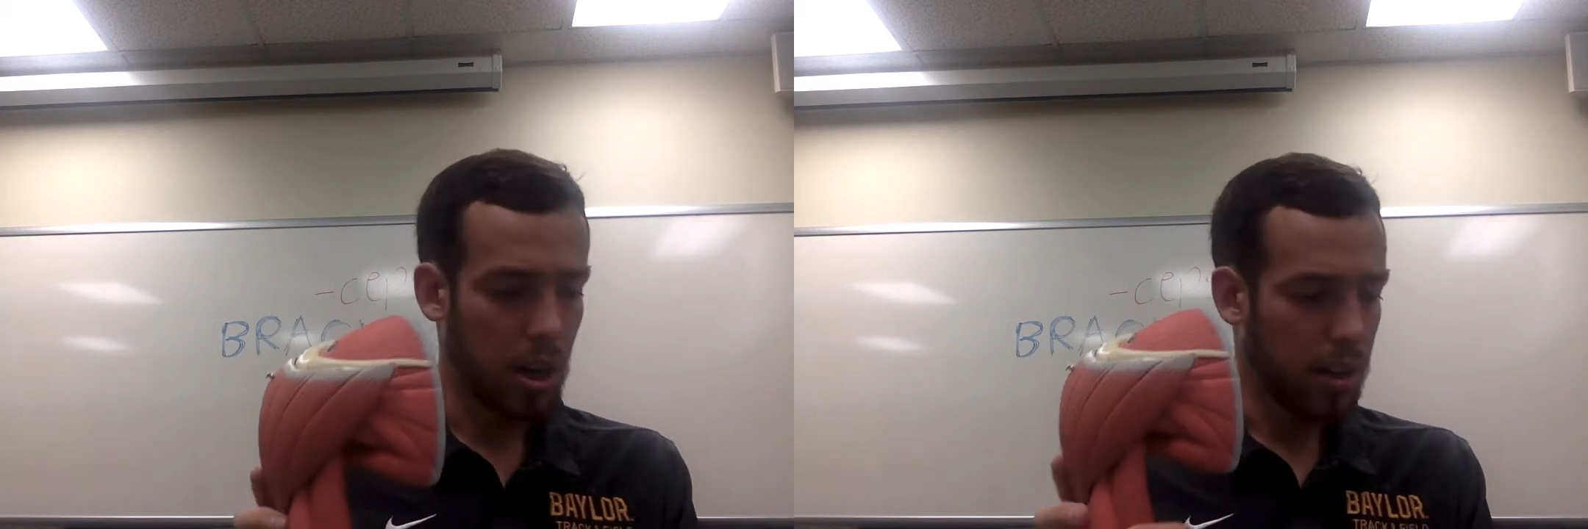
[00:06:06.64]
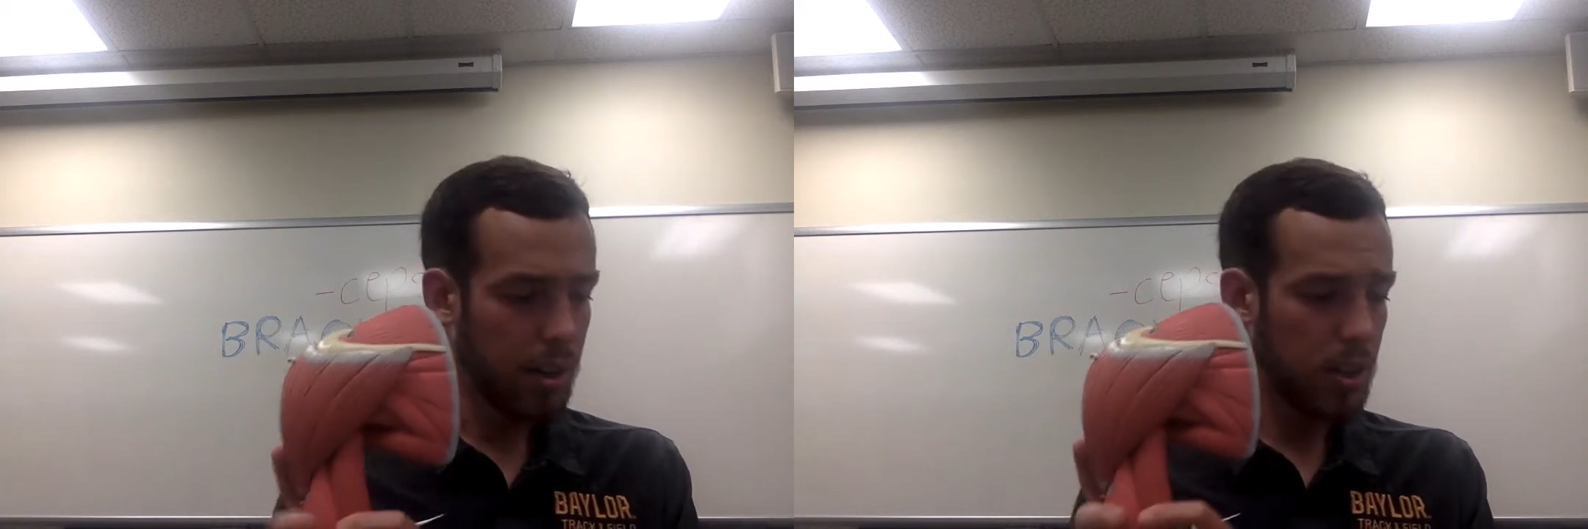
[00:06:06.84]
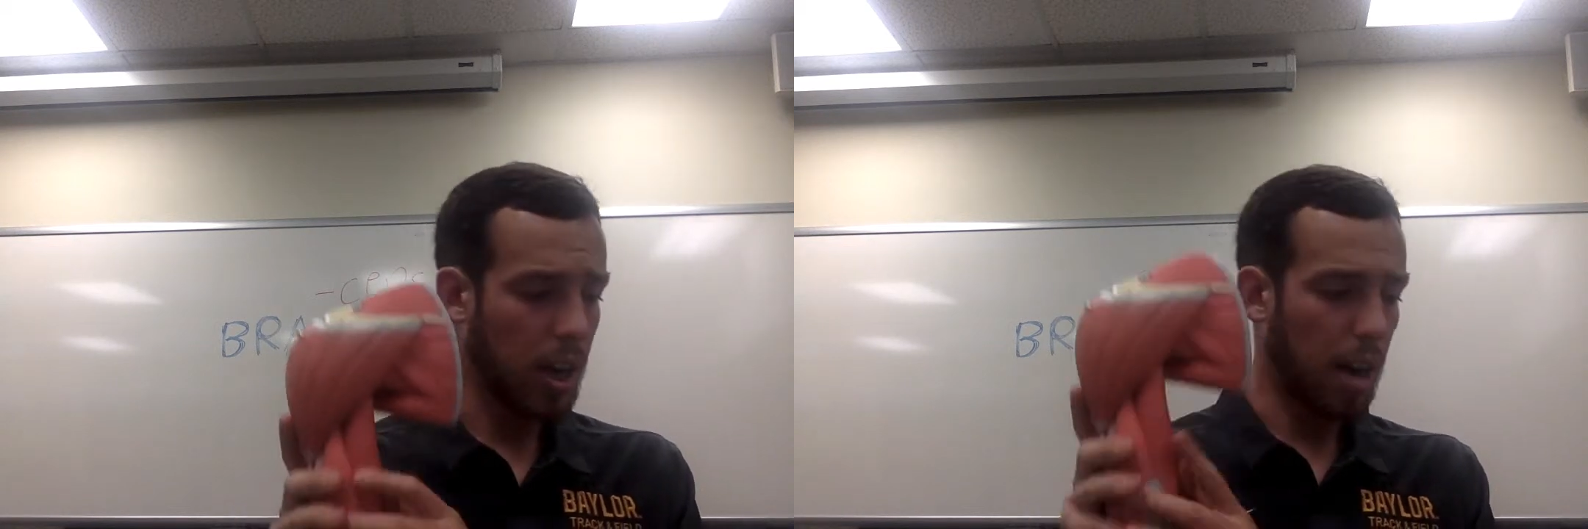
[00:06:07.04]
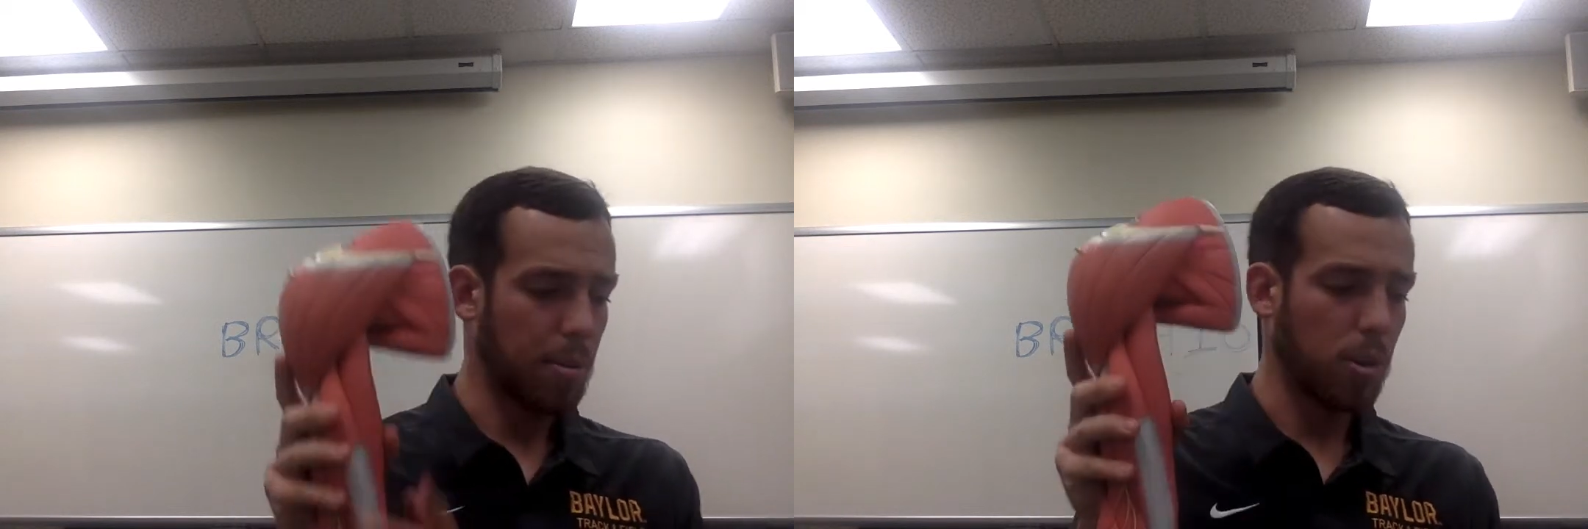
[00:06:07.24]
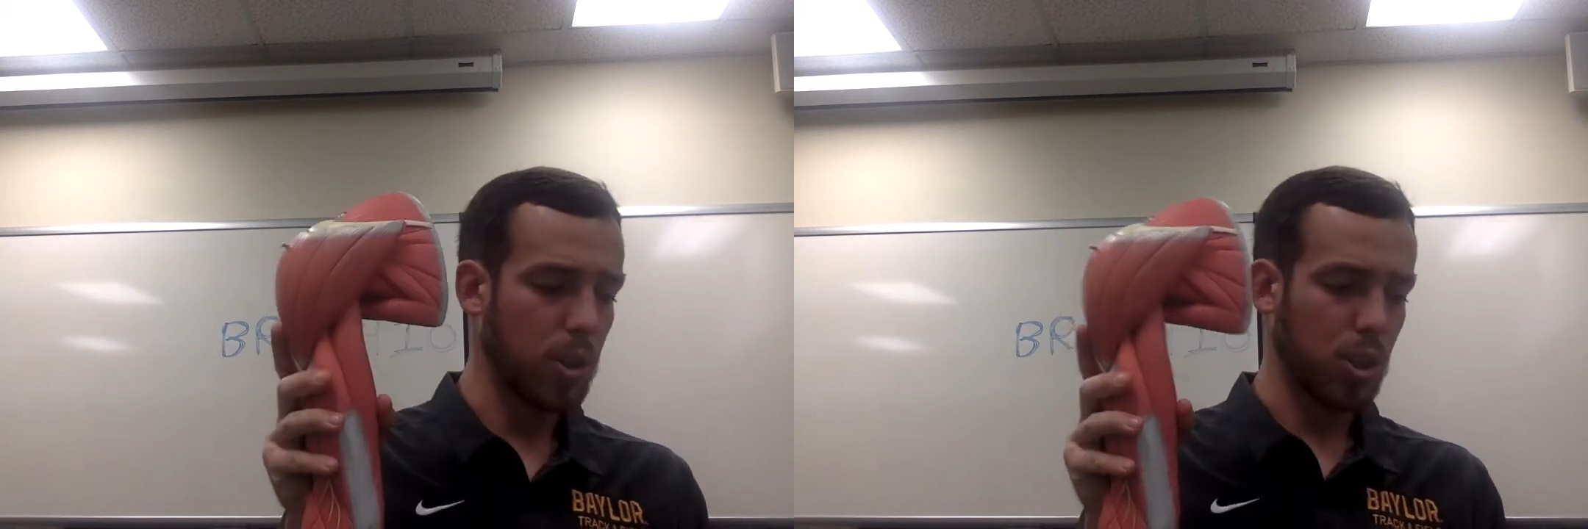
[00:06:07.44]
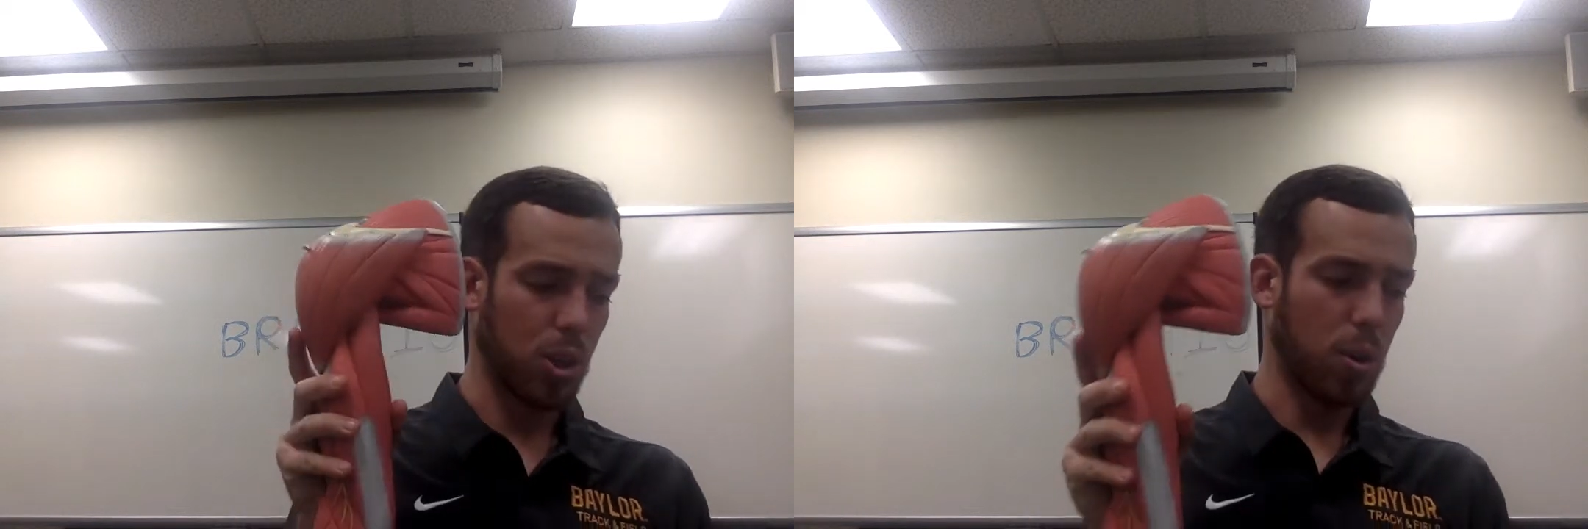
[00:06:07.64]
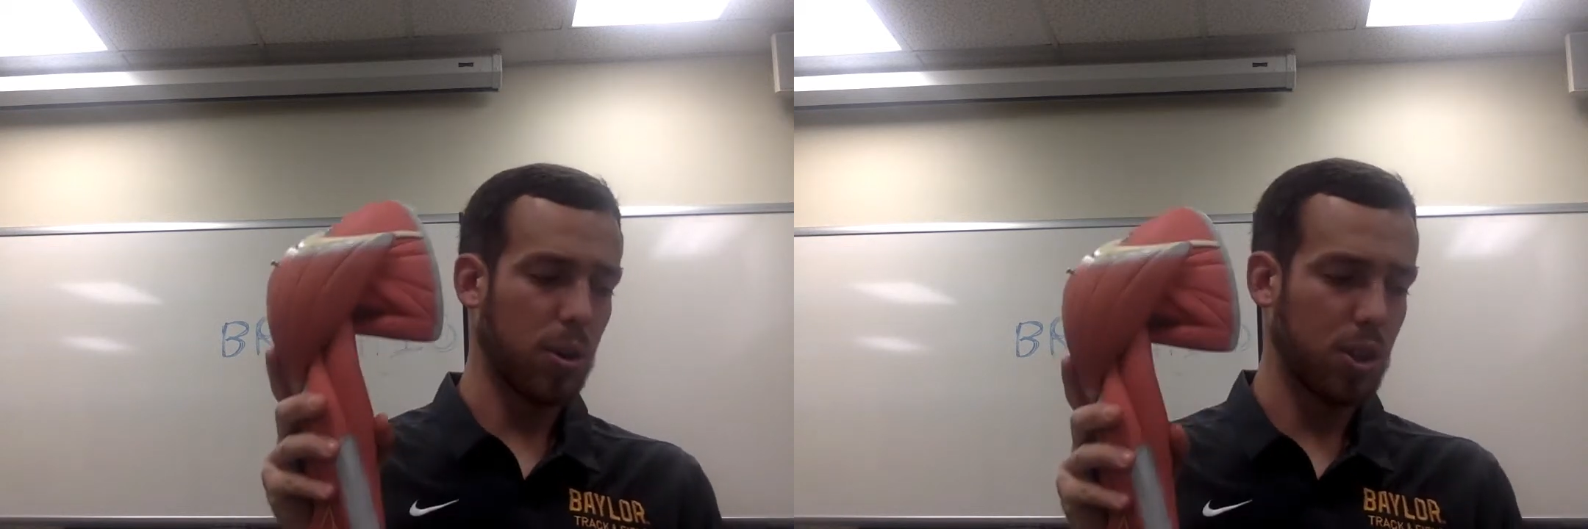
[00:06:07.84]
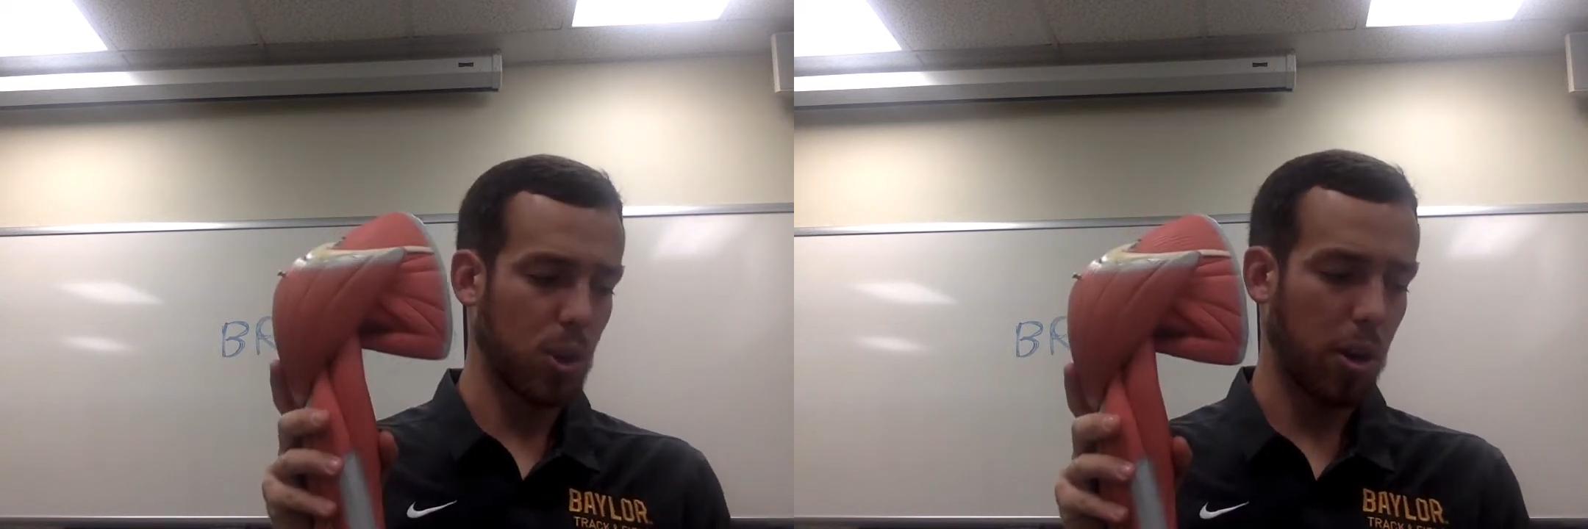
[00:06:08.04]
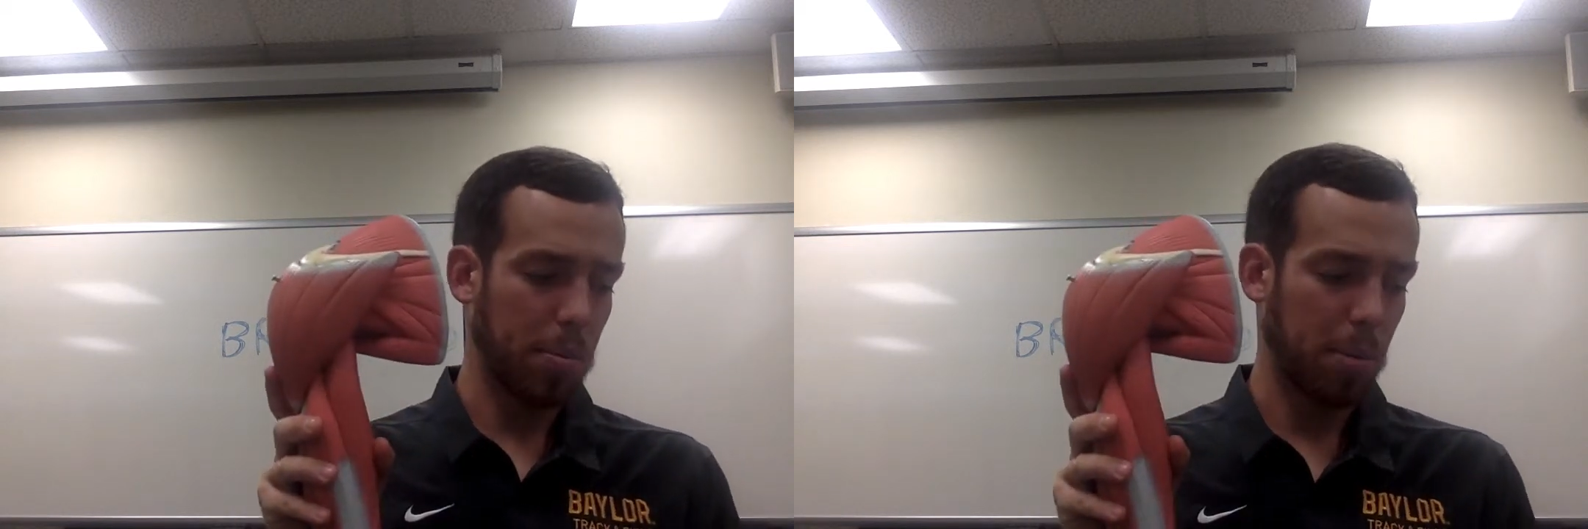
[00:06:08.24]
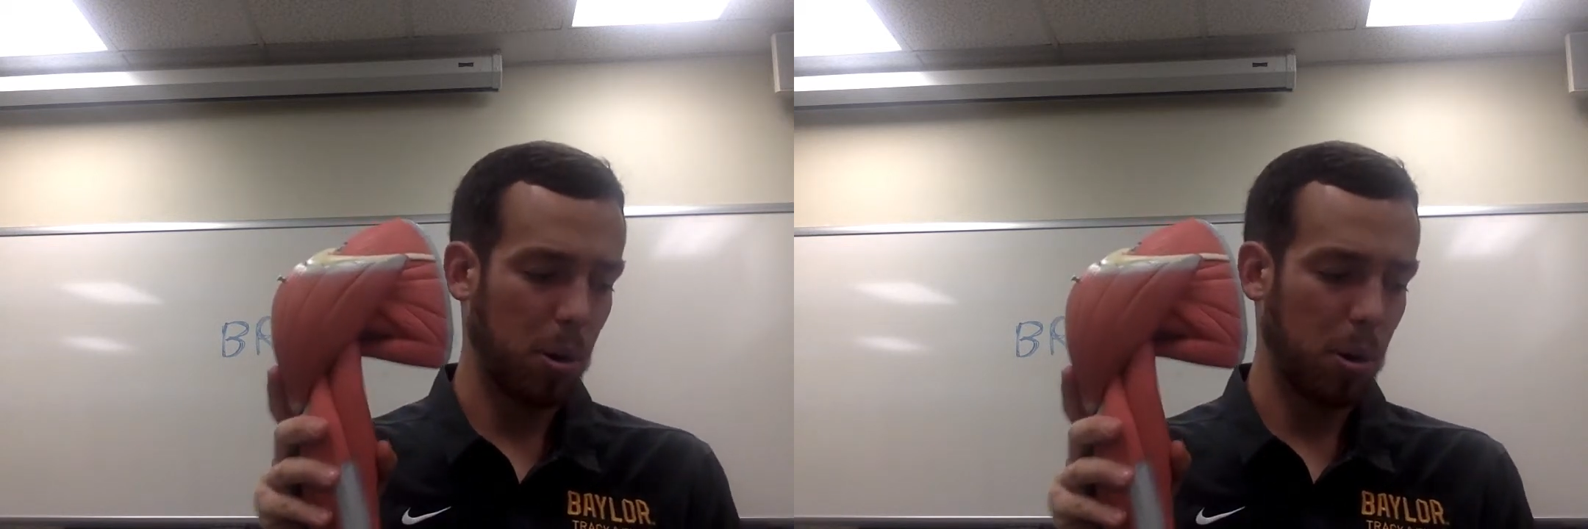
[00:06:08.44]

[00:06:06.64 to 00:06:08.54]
This time, go to shoulder joint